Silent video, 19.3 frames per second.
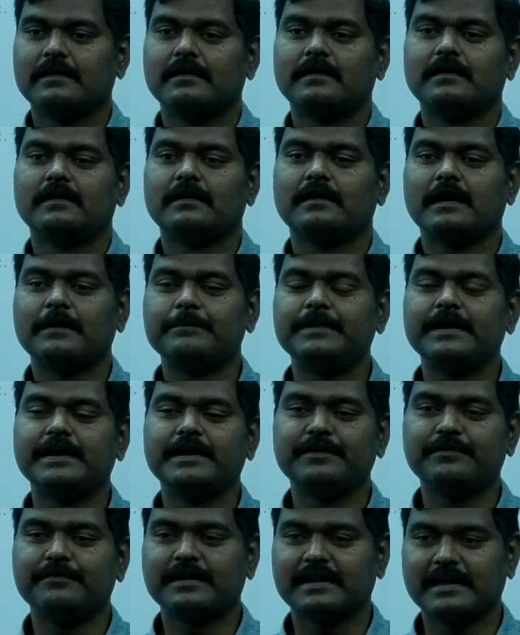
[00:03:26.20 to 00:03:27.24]

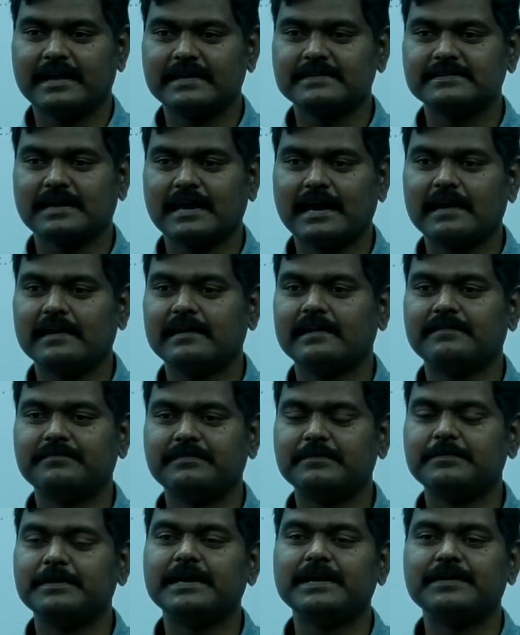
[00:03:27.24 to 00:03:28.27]
update your age, and it
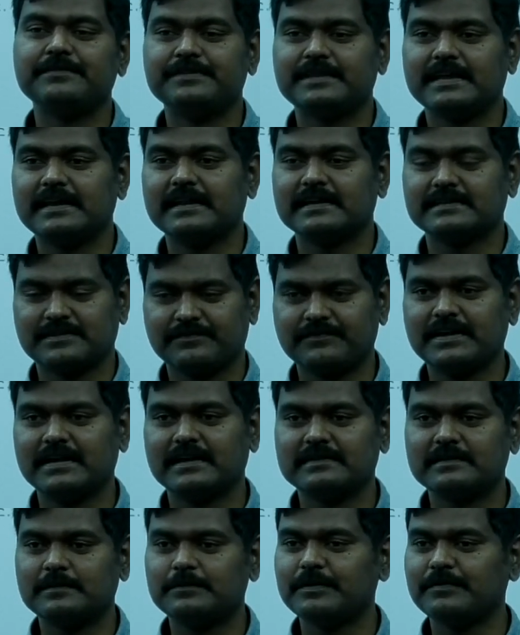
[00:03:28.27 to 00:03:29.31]
will be gives the next. For
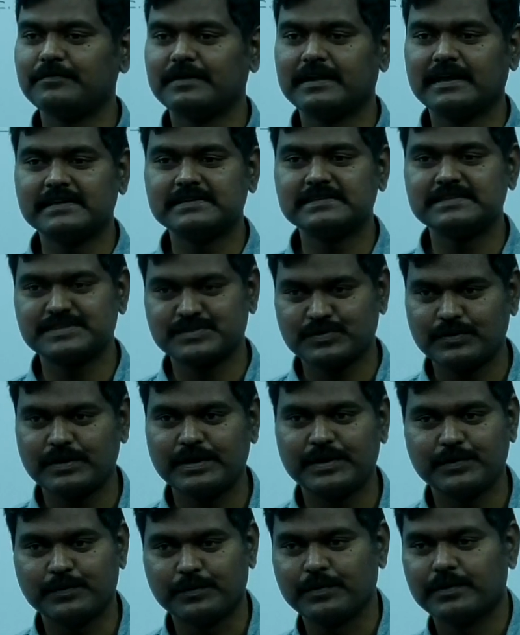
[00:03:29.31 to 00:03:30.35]
example, your age is
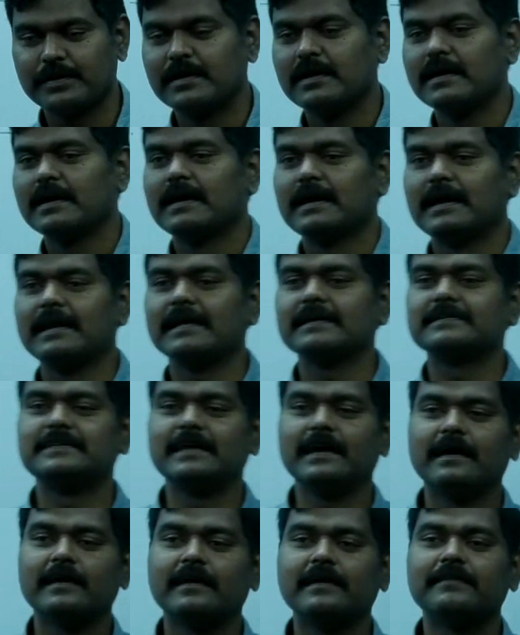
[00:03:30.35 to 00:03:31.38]
22. And next
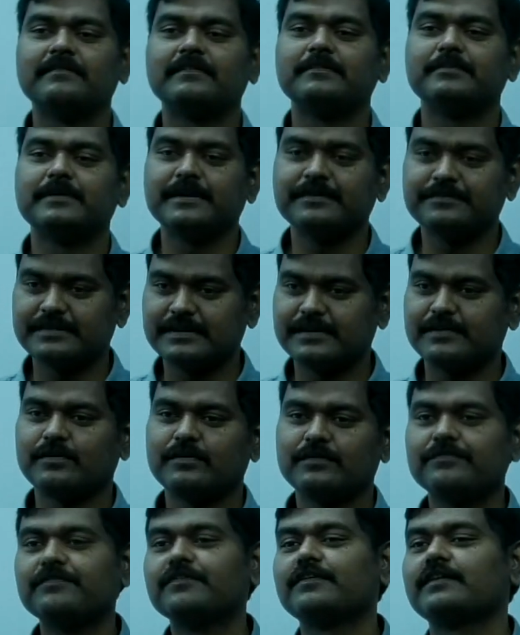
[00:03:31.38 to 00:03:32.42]
year it will gives the
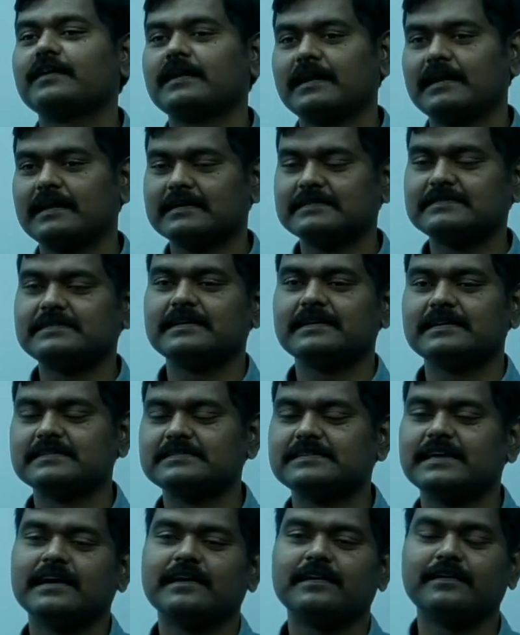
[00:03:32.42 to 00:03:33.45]
24, and next
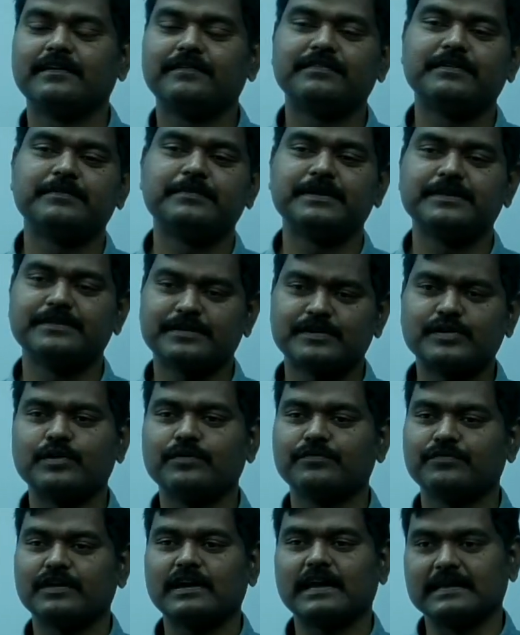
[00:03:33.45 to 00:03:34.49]
year it will gives the
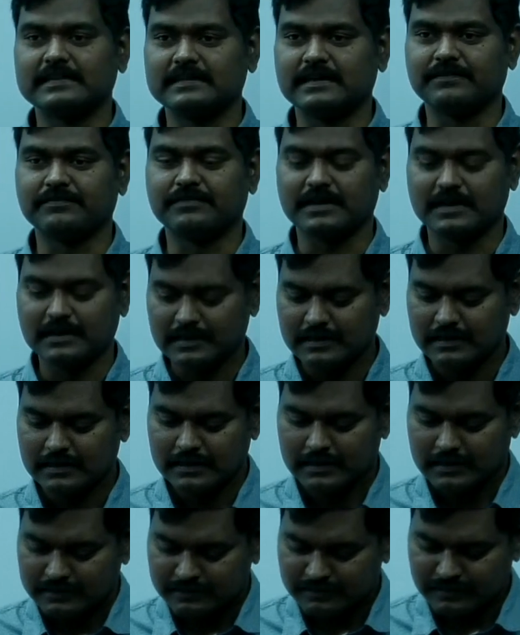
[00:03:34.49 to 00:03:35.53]
24 like that.
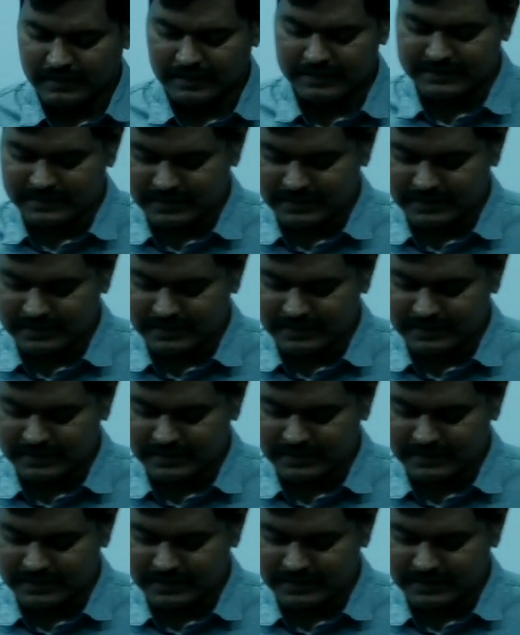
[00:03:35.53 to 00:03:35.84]
So like